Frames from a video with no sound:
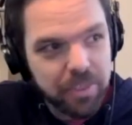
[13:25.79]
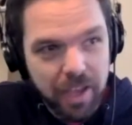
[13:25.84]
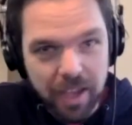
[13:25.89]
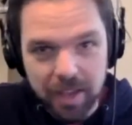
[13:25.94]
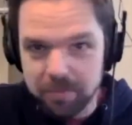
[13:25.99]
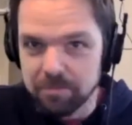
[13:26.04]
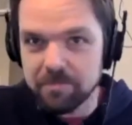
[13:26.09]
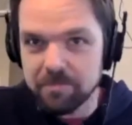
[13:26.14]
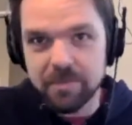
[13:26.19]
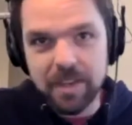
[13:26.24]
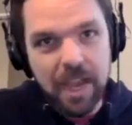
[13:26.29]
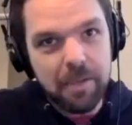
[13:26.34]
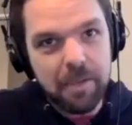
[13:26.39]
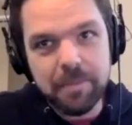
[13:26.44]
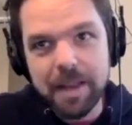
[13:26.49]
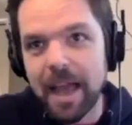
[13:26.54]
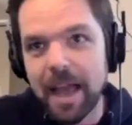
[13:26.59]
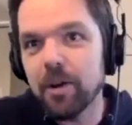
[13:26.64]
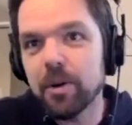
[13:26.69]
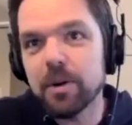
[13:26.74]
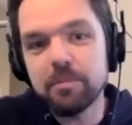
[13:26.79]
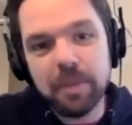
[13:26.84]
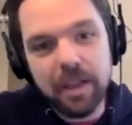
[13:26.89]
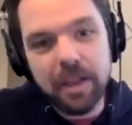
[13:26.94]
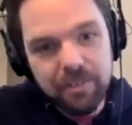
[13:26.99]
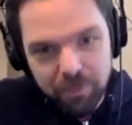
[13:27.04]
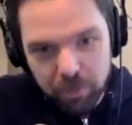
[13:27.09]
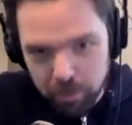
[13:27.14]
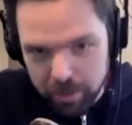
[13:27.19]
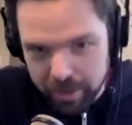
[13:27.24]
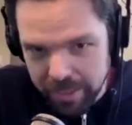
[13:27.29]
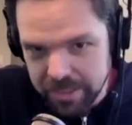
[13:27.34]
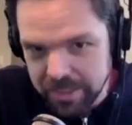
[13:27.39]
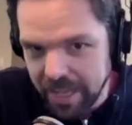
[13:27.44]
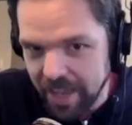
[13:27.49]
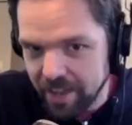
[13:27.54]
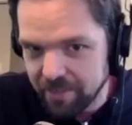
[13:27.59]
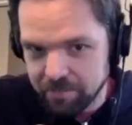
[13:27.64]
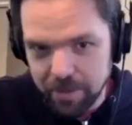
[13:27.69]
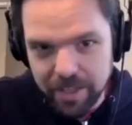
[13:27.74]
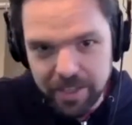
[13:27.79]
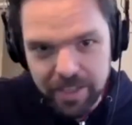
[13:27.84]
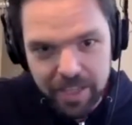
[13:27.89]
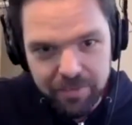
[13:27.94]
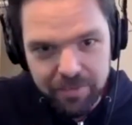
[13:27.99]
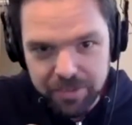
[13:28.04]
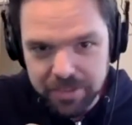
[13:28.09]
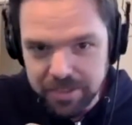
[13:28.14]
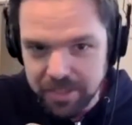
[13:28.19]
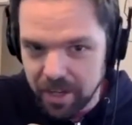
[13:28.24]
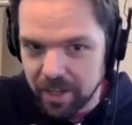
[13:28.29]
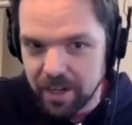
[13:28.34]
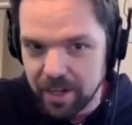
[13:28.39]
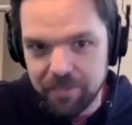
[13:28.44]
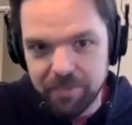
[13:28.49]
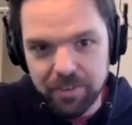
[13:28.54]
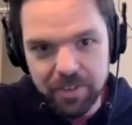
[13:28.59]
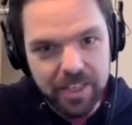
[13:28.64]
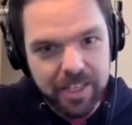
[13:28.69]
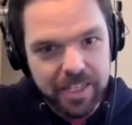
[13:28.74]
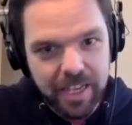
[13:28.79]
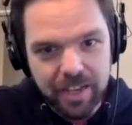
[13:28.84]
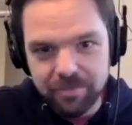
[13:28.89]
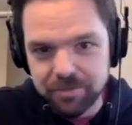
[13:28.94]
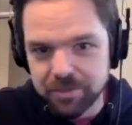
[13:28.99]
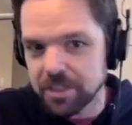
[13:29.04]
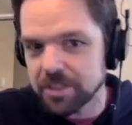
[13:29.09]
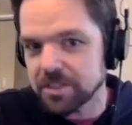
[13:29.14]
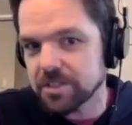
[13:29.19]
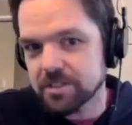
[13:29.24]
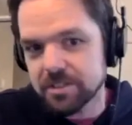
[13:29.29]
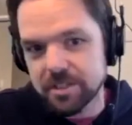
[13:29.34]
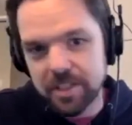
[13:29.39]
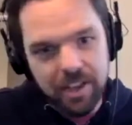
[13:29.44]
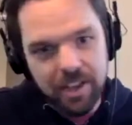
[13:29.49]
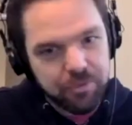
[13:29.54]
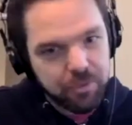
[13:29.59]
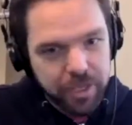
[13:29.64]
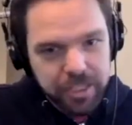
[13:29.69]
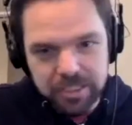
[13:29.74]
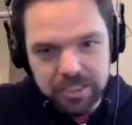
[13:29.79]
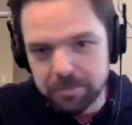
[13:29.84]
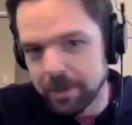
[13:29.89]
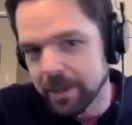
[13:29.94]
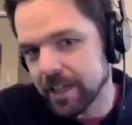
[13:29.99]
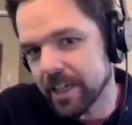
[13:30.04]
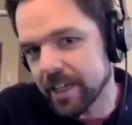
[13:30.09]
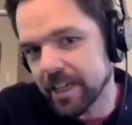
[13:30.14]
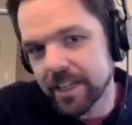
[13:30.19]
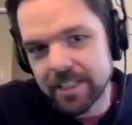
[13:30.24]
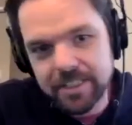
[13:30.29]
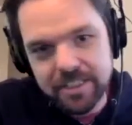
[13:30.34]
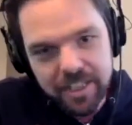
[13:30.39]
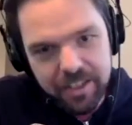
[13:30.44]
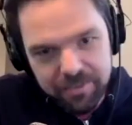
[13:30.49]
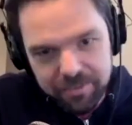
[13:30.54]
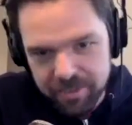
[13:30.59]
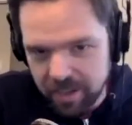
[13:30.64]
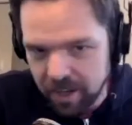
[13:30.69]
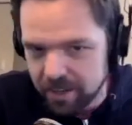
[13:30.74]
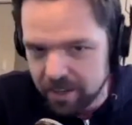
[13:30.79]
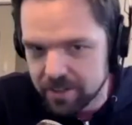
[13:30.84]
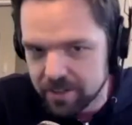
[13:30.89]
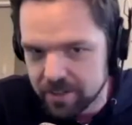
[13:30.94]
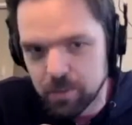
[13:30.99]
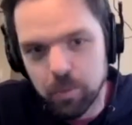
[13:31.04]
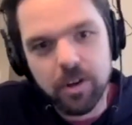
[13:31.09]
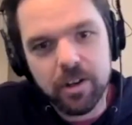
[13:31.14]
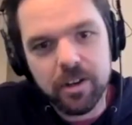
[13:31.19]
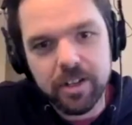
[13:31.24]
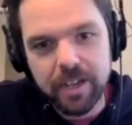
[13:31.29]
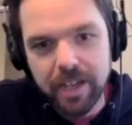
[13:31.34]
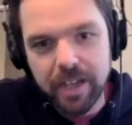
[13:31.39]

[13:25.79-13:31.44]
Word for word: I'm I'm now in my 40s. Half my life is gone. I feel like I've just I've raised my kids. I've gone to work.